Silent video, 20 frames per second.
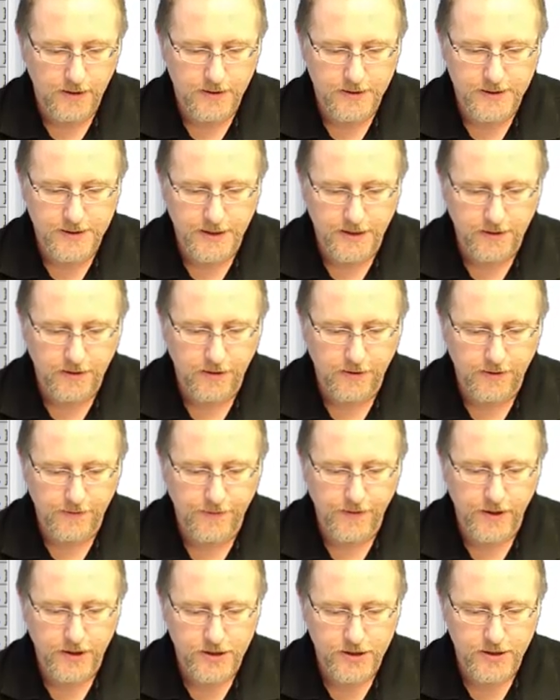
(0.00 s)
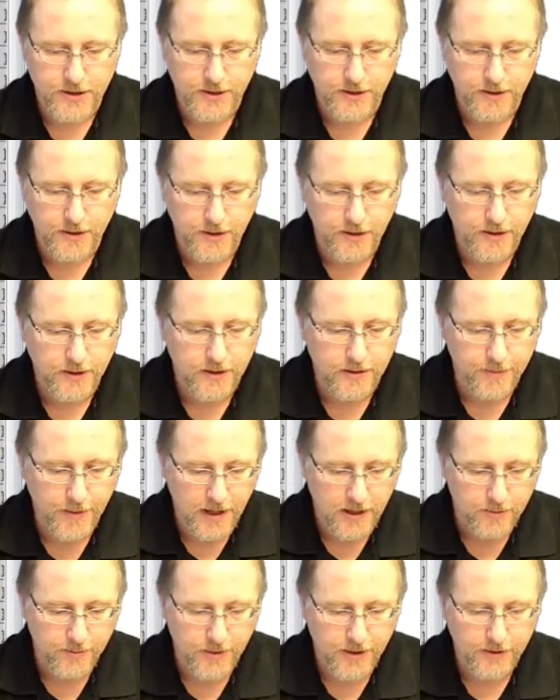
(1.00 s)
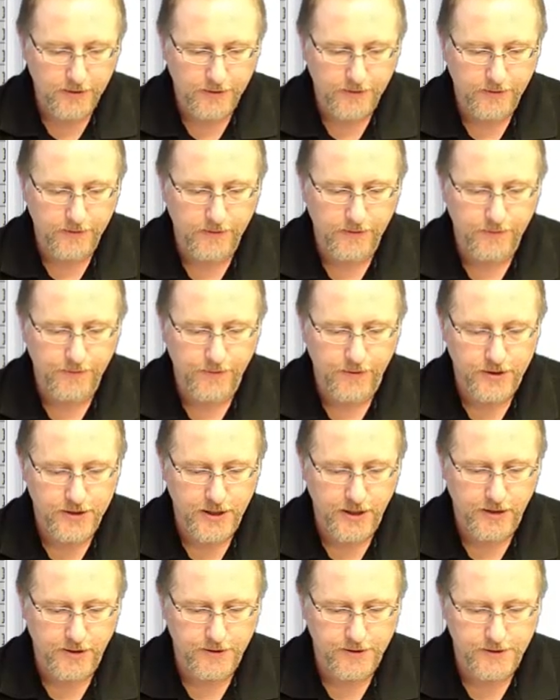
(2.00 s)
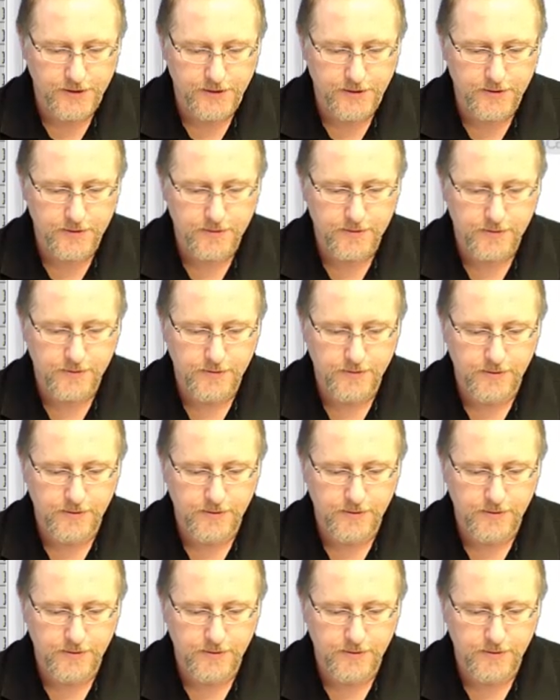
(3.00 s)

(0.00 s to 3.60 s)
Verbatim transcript: cyclic function command bits for channel zero.